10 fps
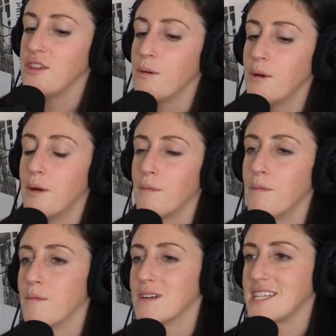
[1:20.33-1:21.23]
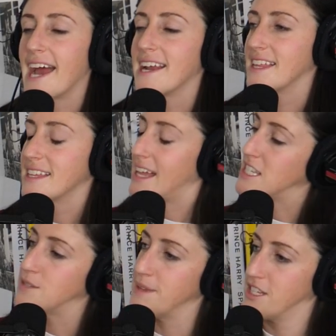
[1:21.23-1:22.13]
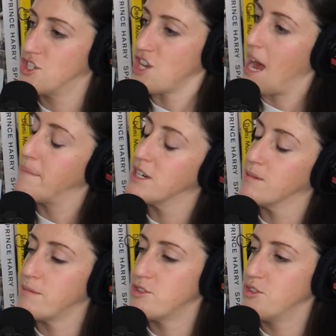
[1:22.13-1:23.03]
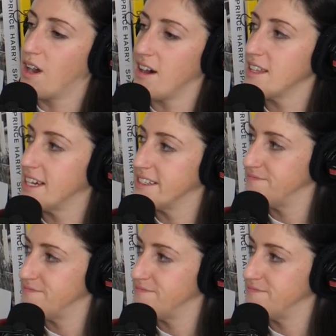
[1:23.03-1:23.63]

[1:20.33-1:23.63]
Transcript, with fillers: and you were titling last week's chapter, what would you call